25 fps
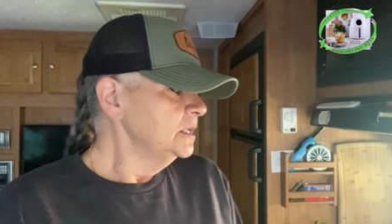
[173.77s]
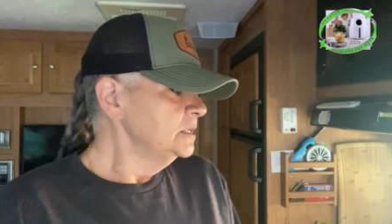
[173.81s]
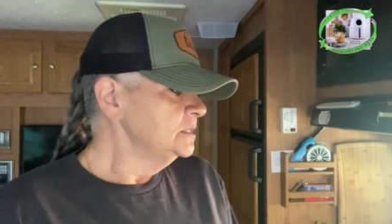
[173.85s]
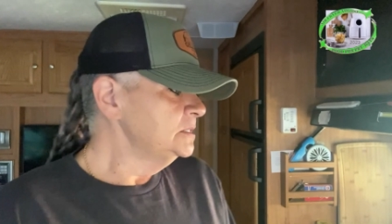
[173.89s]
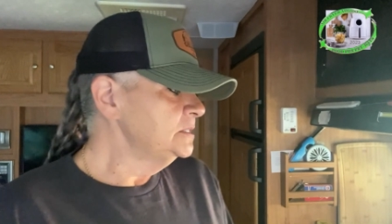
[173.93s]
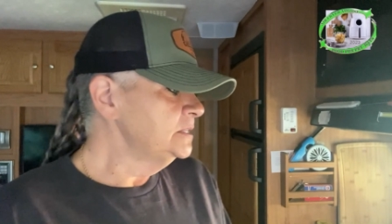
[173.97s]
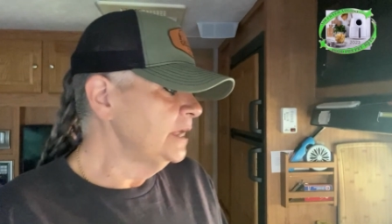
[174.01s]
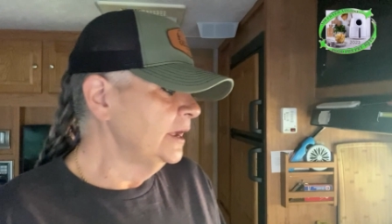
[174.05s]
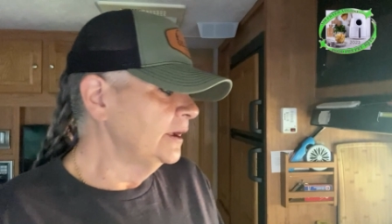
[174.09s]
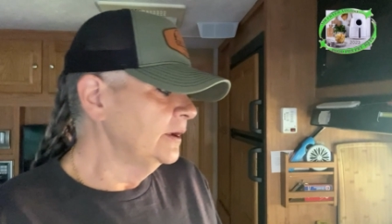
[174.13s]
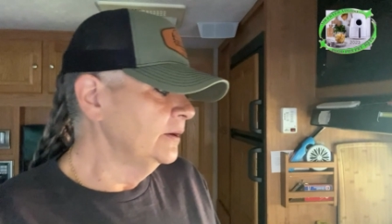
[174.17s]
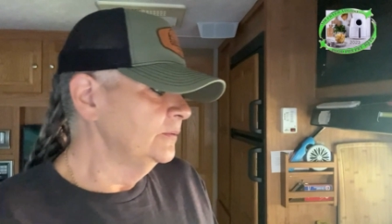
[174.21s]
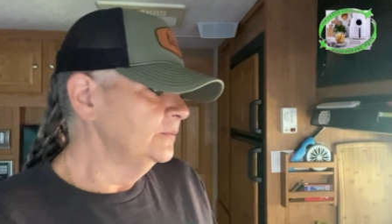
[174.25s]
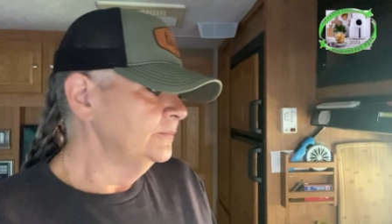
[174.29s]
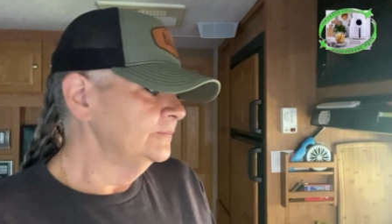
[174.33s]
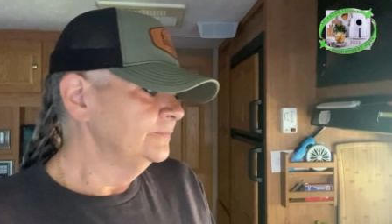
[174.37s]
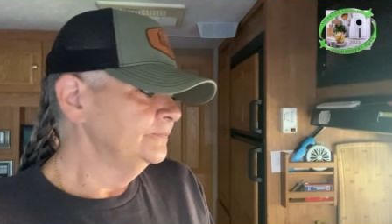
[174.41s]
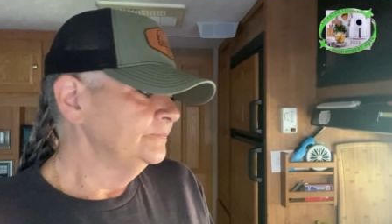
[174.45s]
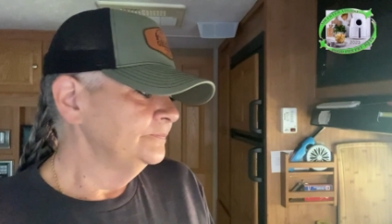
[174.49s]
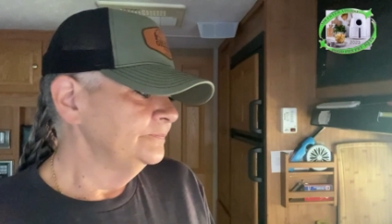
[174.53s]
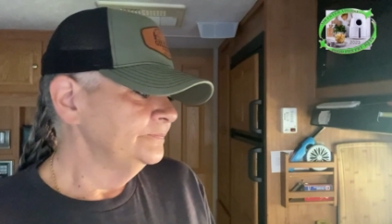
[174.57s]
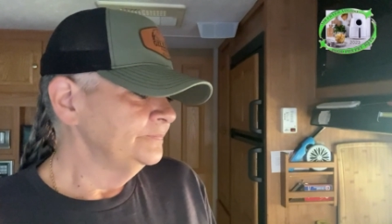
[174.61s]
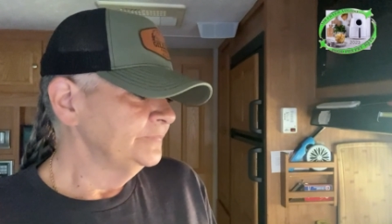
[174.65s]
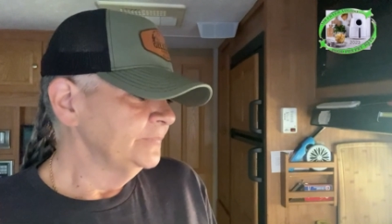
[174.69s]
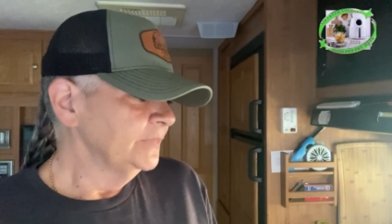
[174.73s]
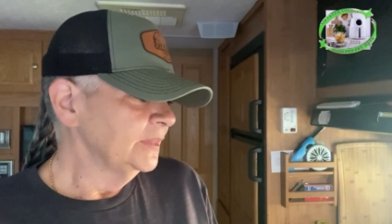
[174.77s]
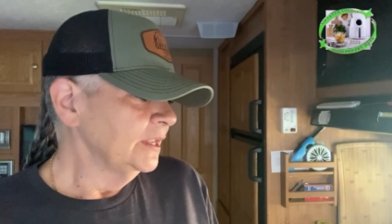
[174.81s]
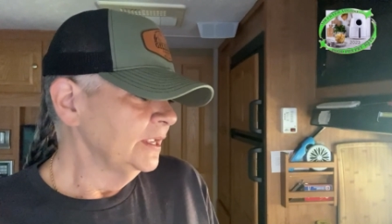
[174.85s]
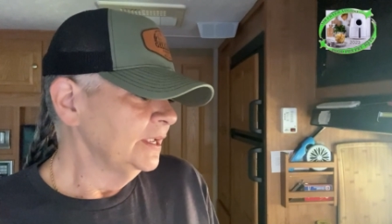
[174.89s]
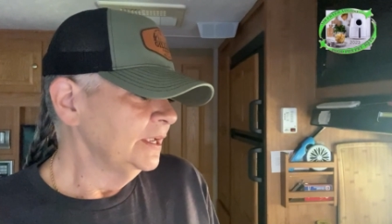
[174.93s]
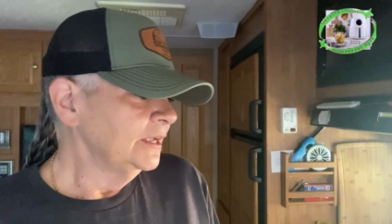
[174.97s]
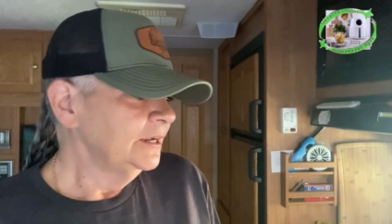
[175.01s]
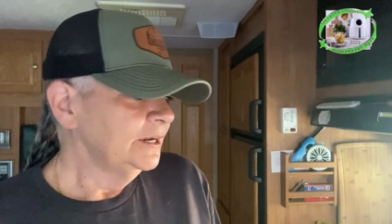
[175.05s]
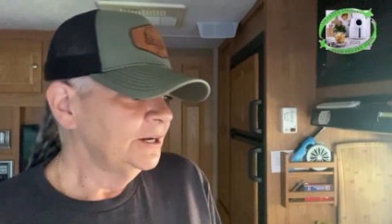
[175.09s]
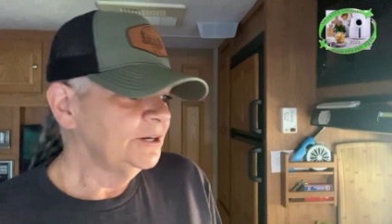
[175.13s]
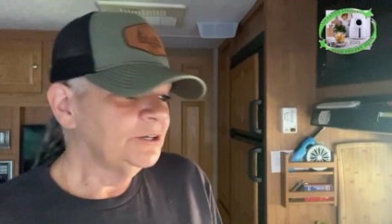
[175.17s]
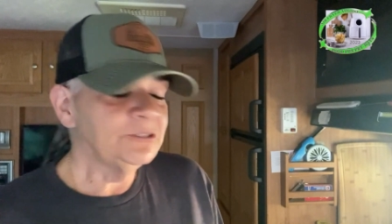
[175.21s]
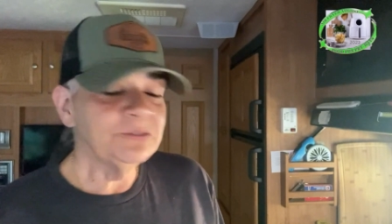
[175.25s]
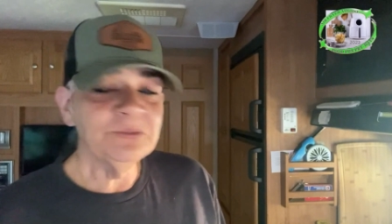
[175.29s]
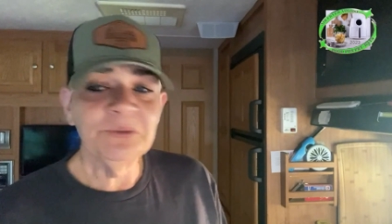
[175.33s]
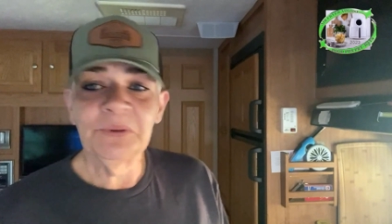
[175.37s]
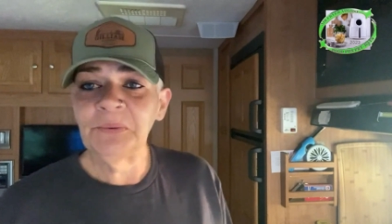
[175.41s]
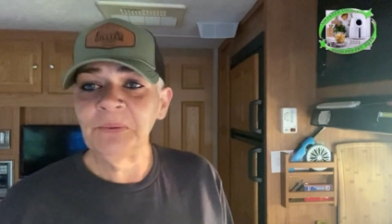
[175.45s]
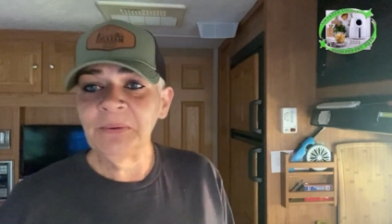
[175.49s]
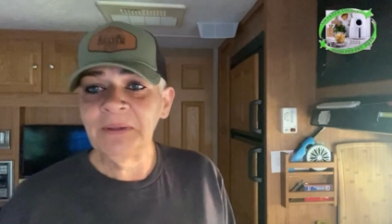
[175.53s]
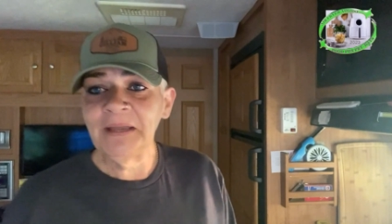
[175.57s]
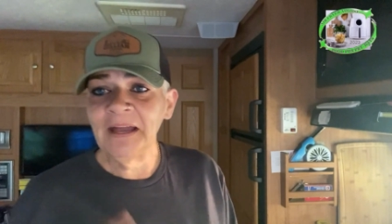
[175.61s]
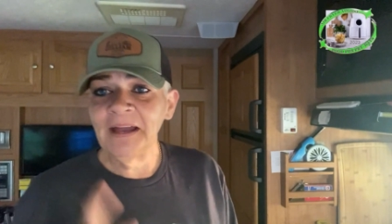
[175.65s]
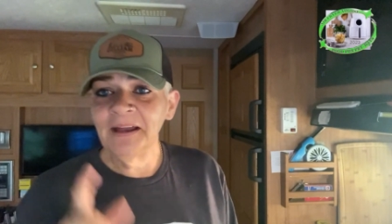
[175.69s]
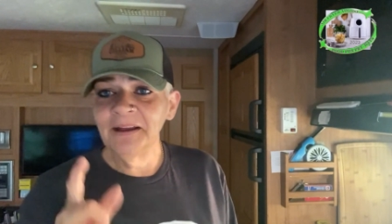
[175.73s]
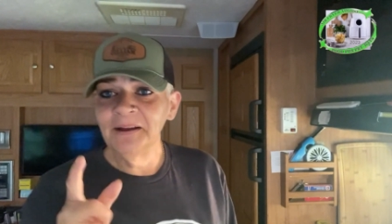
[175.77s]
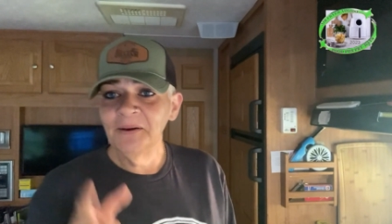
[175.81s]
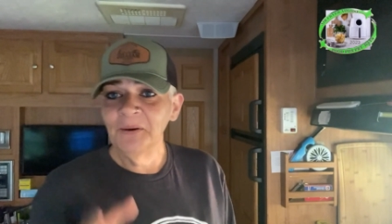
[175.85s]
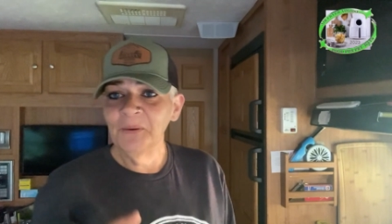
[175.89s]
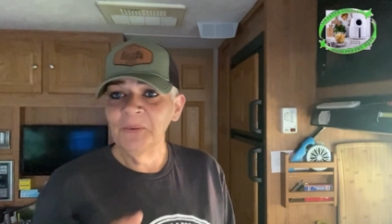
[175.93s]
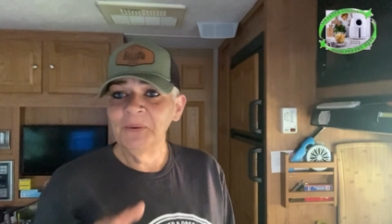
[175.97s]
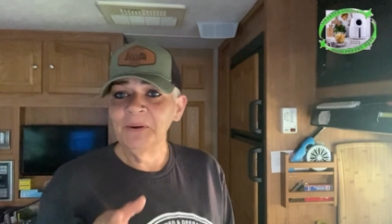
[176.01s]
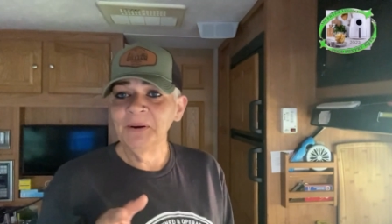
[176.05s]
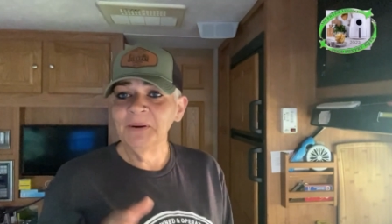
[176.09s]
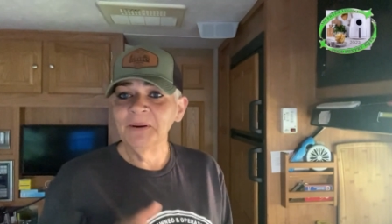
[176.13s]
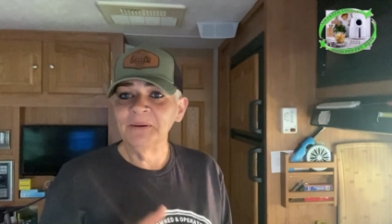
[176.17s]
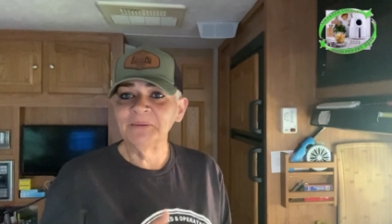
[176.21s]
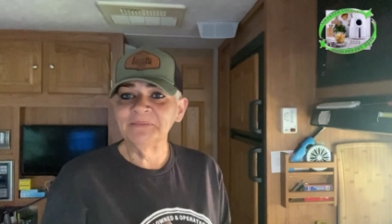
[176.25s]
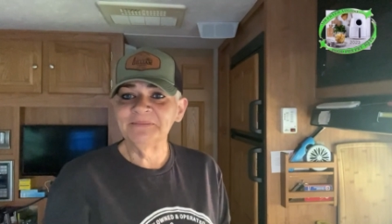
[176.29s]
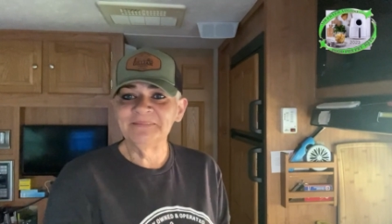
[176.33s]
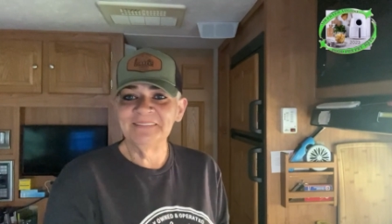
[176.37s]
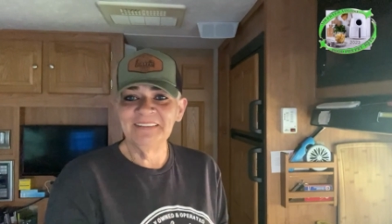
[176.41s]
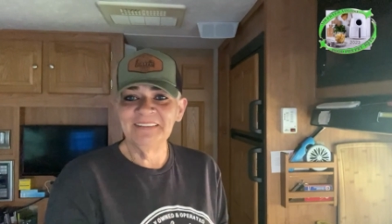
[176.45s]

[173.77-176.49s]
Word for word: so, here's what we got going on.